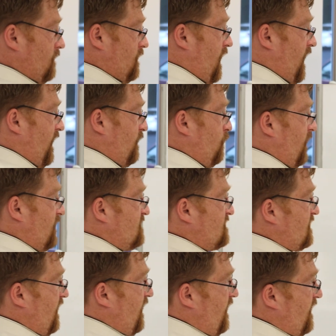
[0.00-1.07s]
God
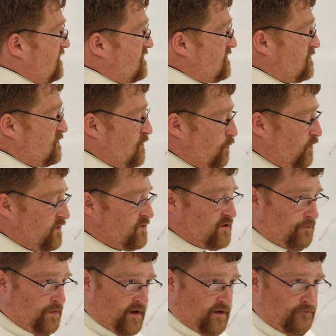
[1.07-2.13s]
wants us to
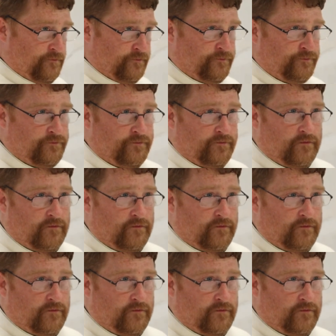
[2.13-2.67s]
worship Him.